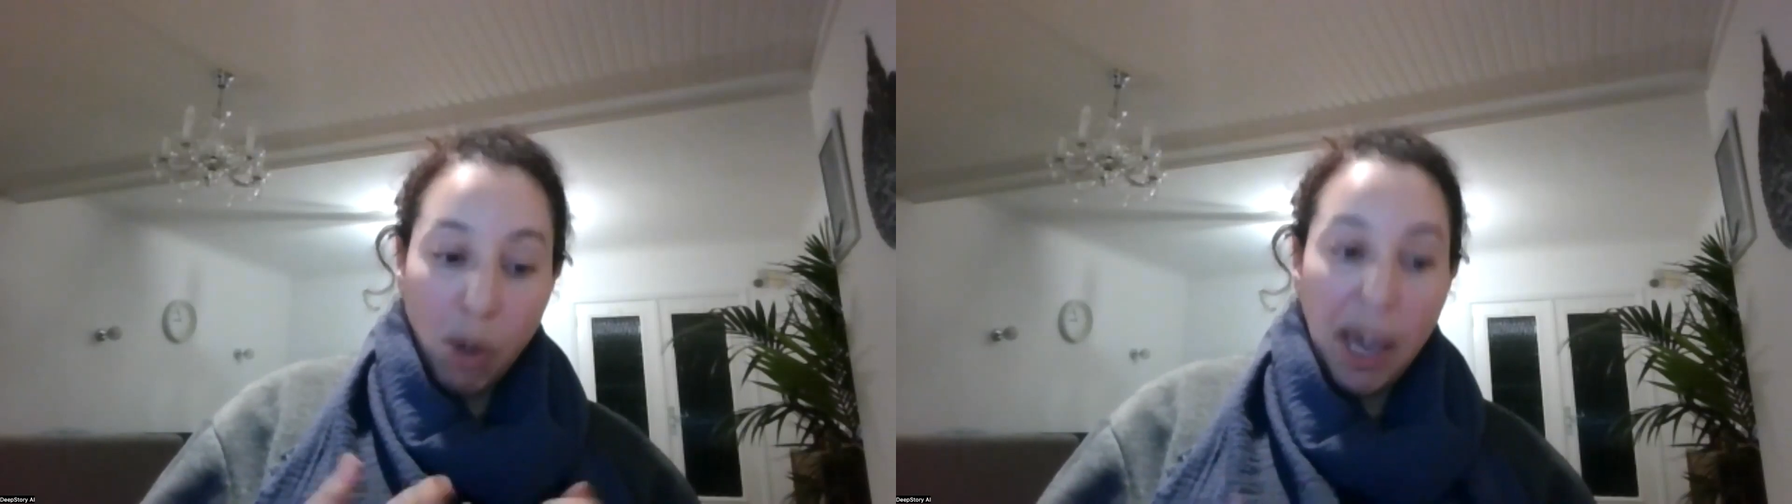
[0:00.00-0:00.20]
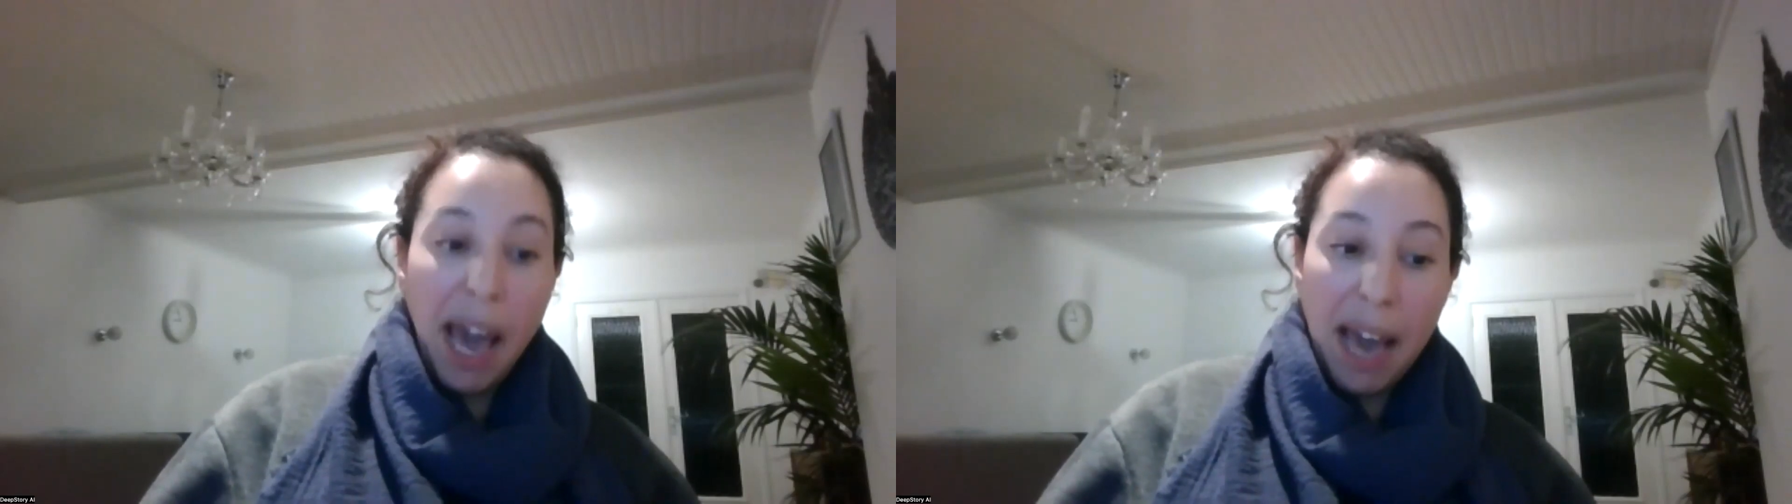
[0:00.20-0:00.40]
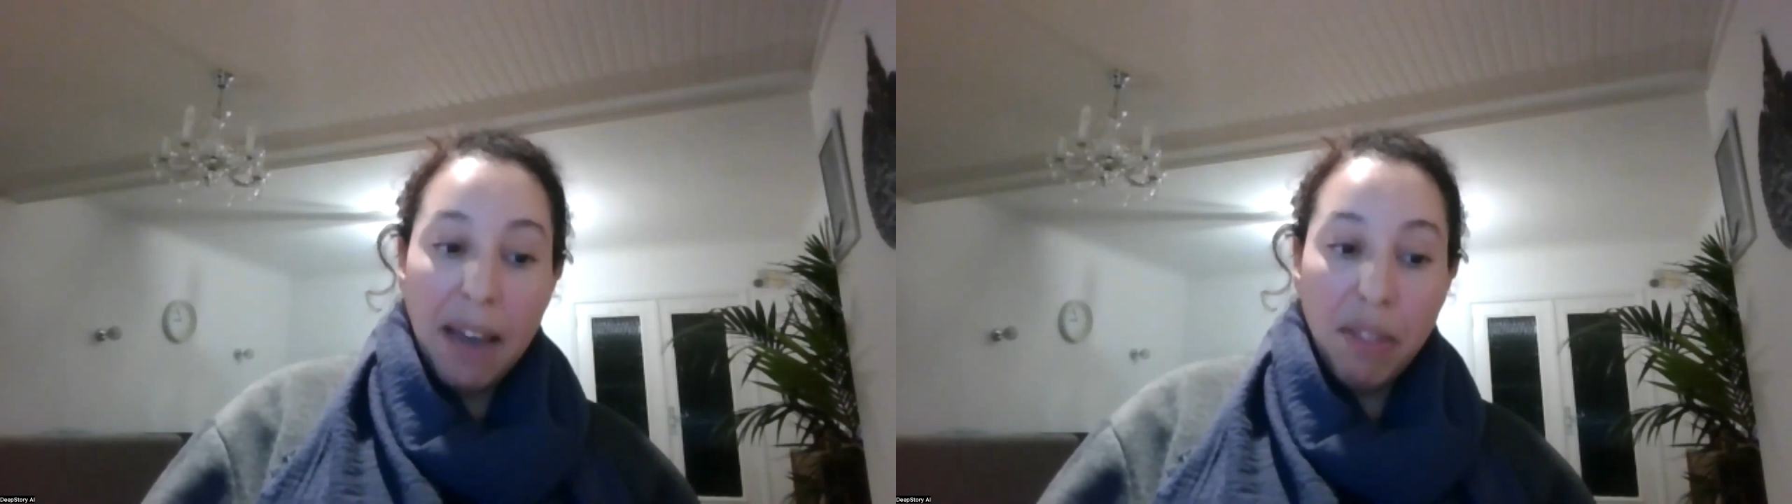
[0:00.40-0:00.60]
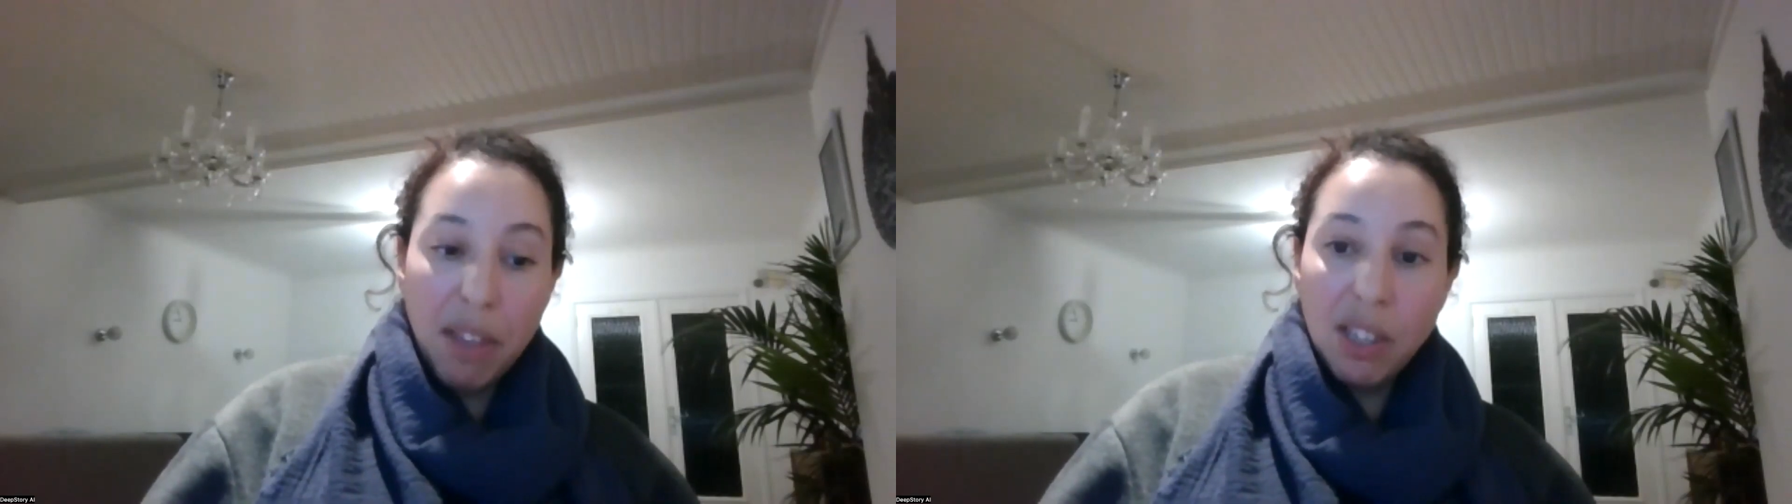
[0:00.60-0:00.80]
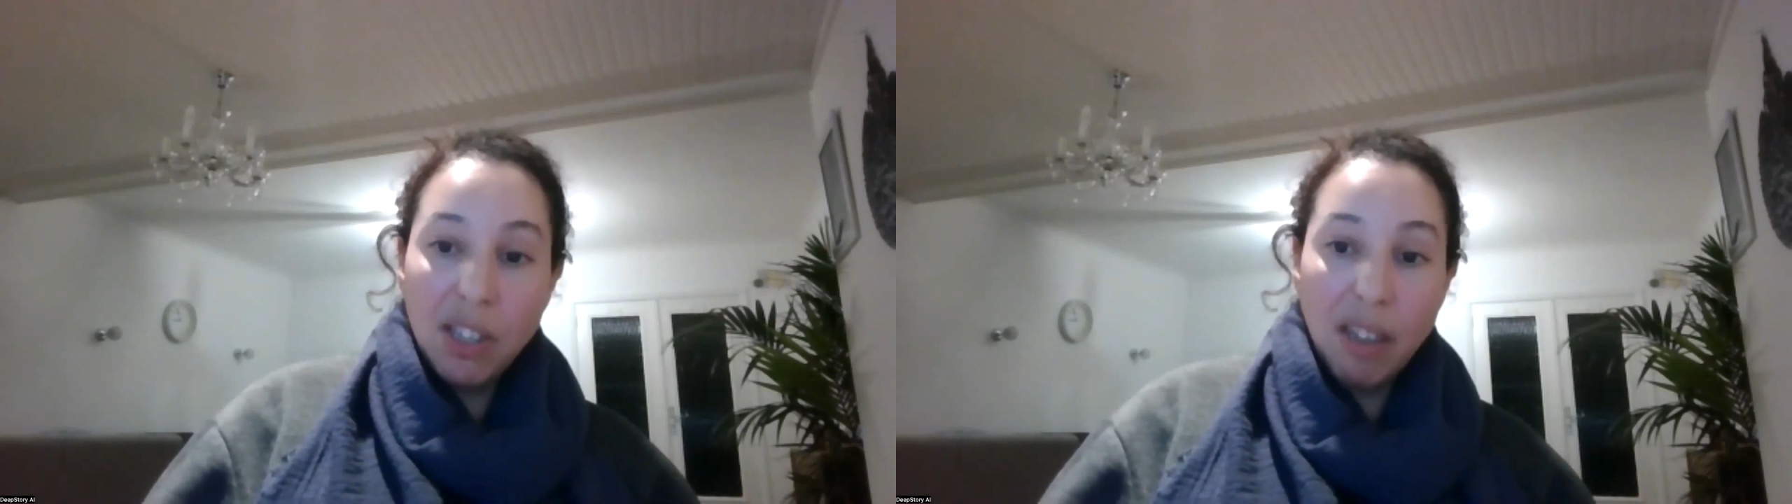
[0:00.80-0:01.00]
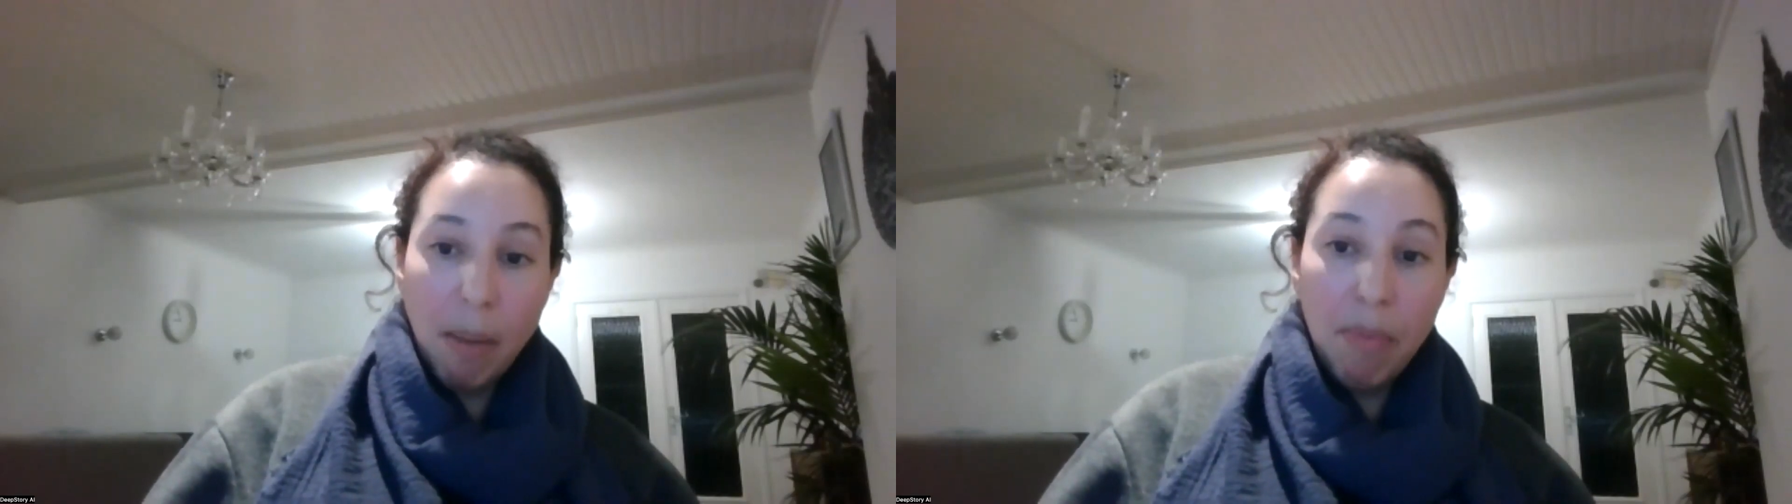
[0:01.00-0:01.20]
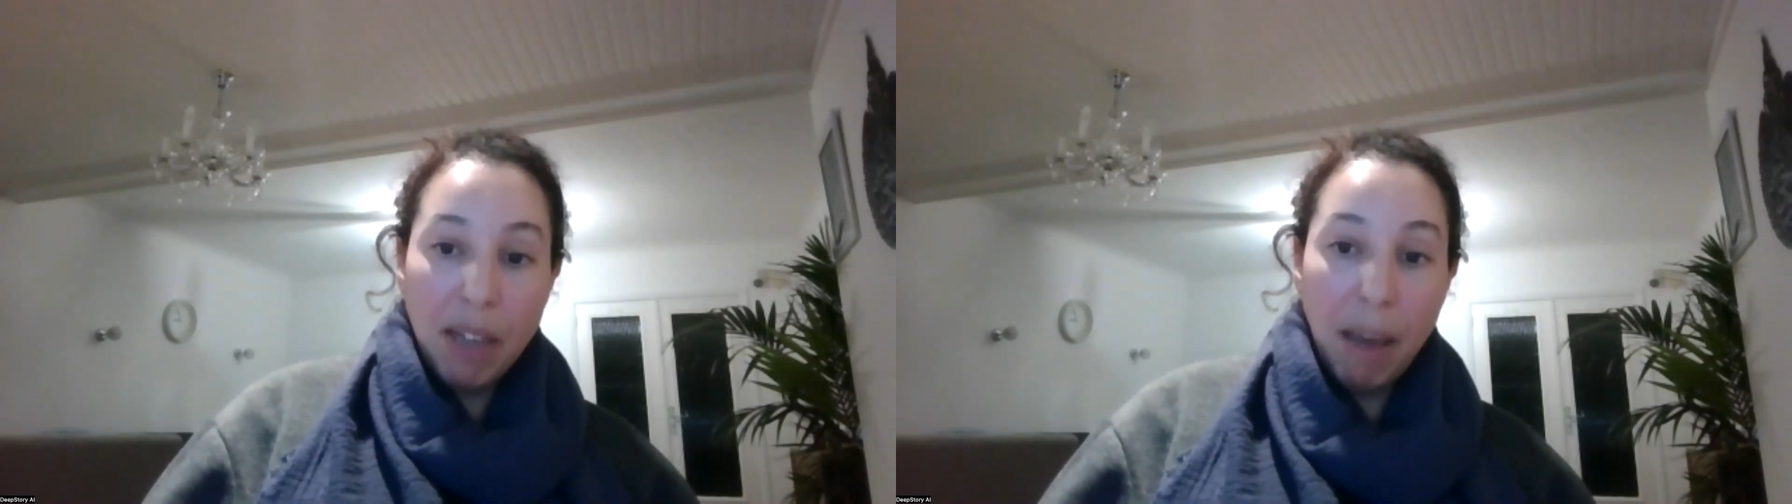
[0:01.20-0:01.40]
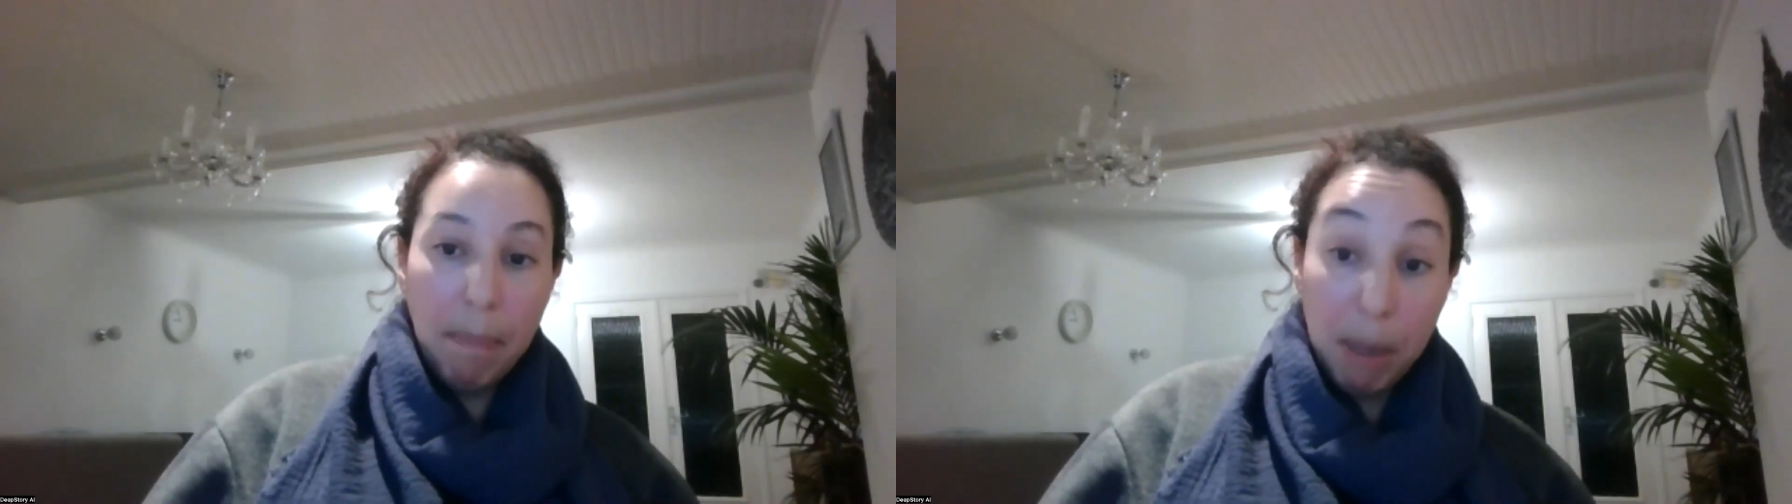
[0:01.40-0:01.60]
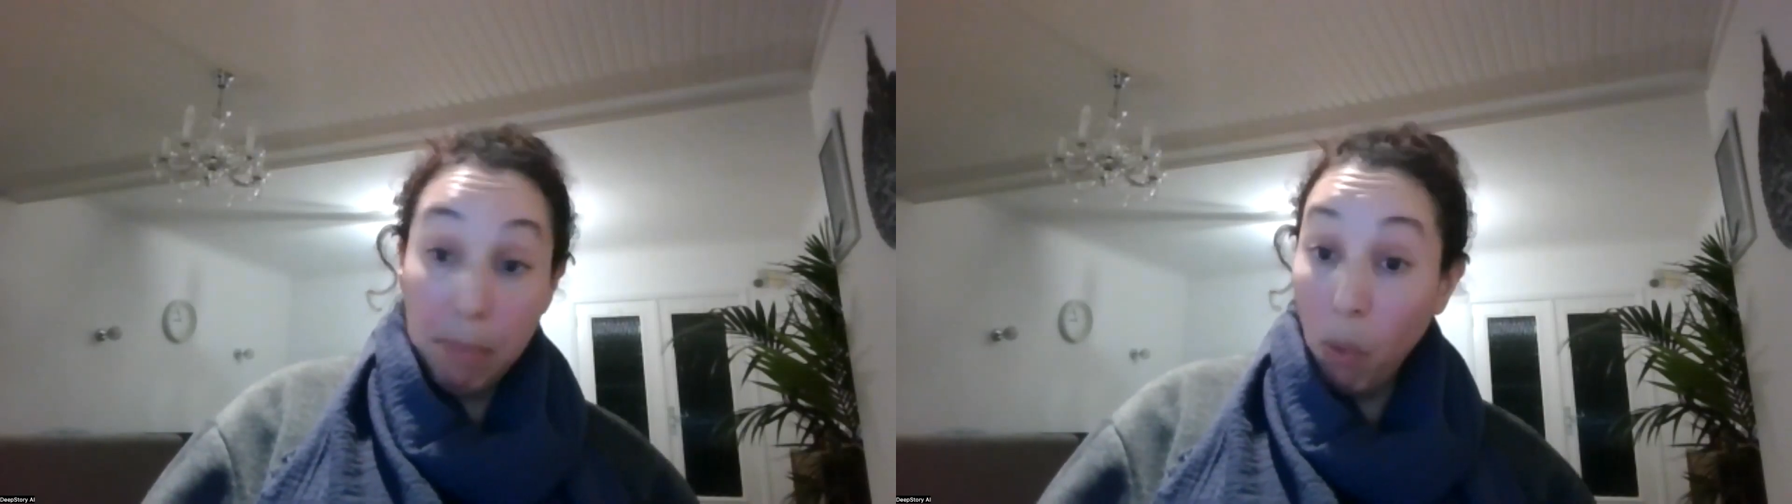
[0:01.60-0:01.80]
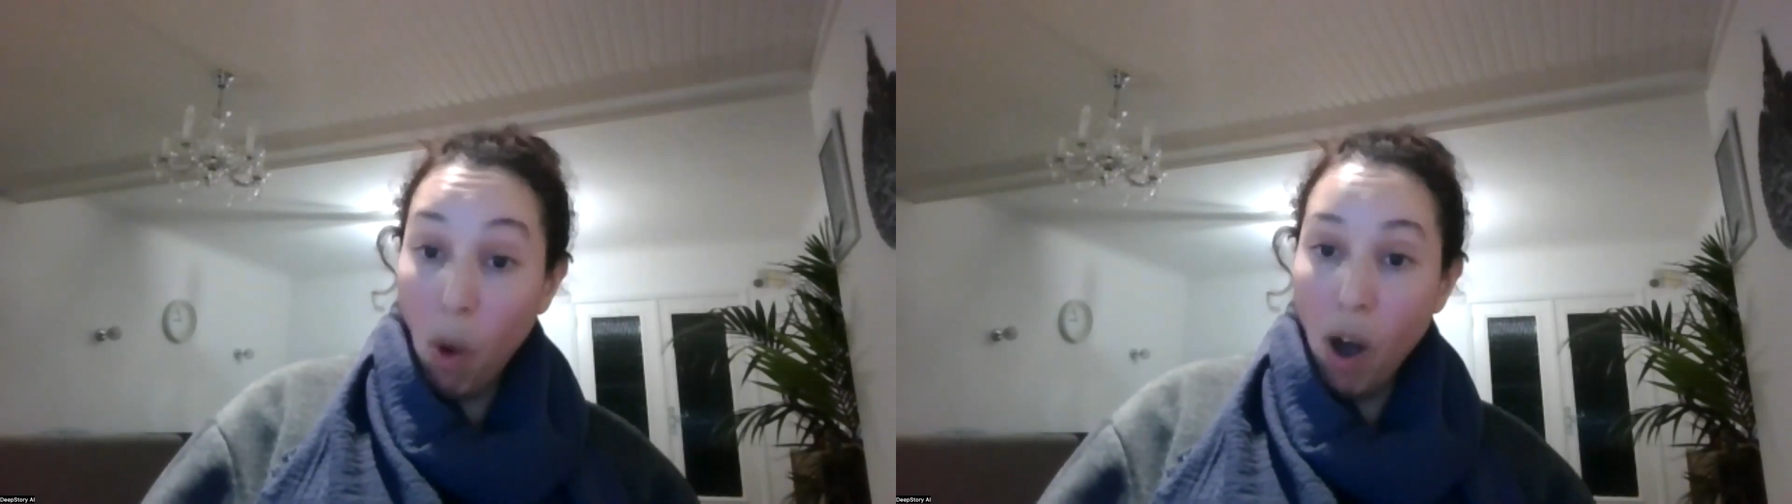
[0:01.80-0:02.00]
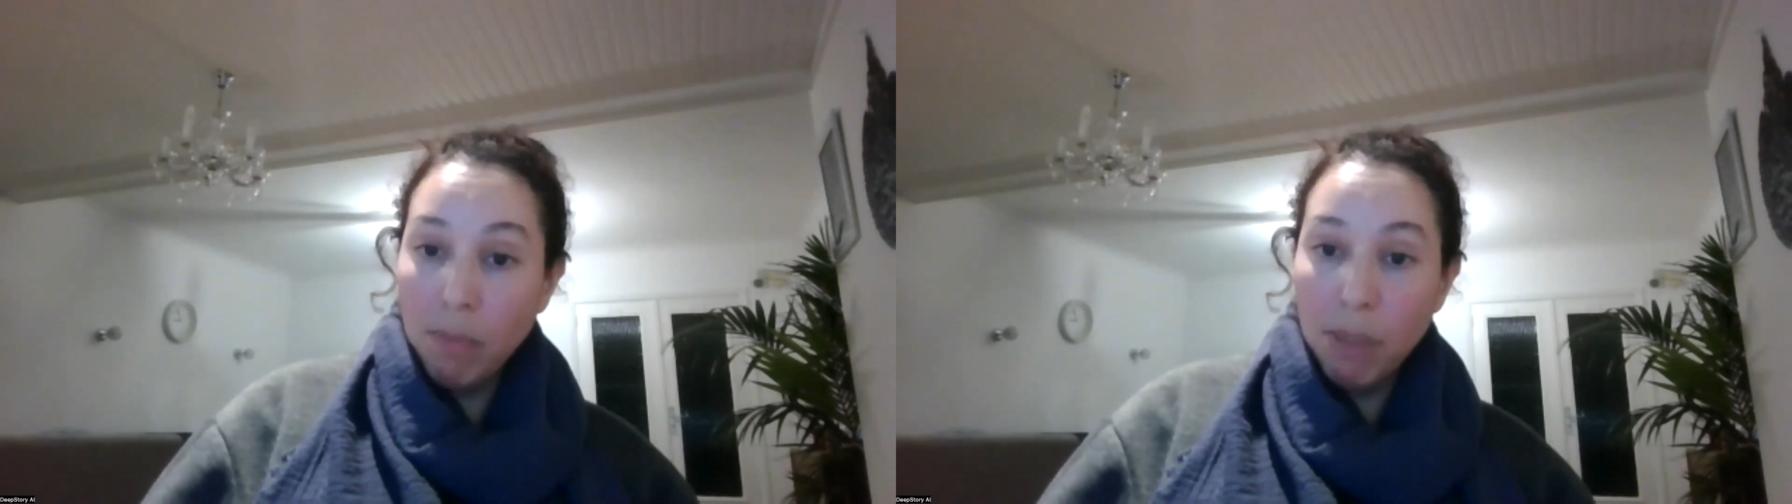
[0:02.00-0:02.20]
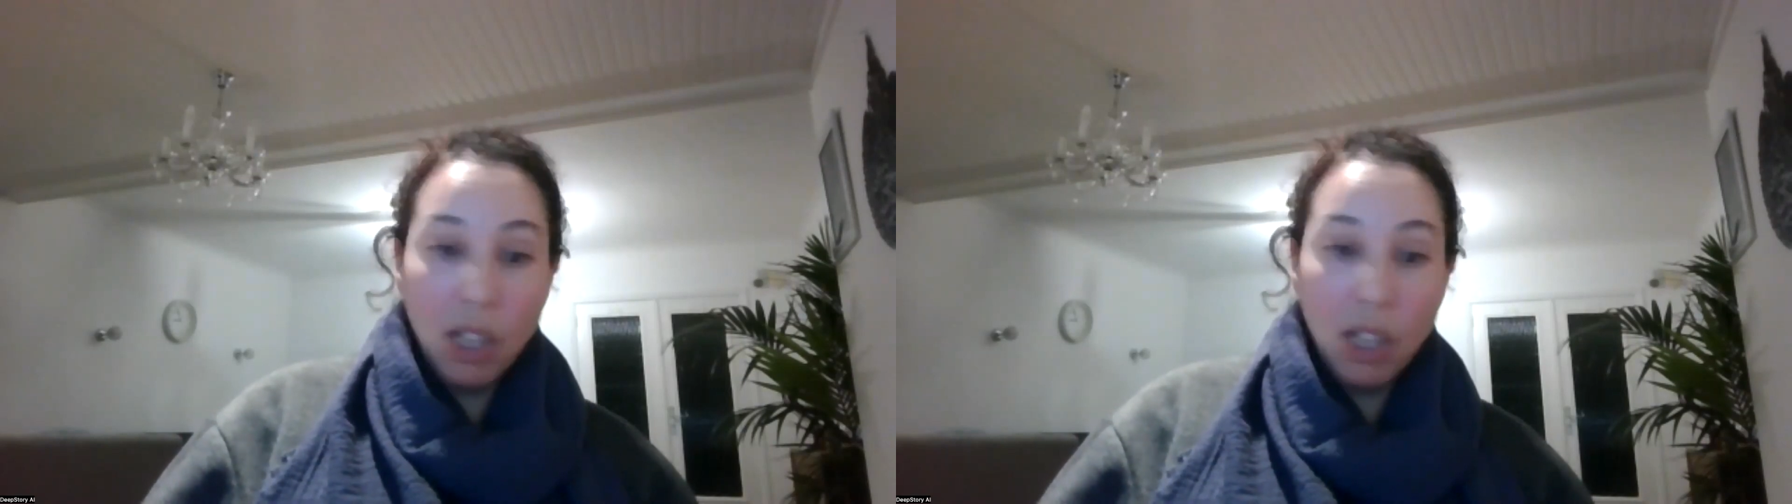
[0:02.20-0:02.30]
okay, this is something that people want,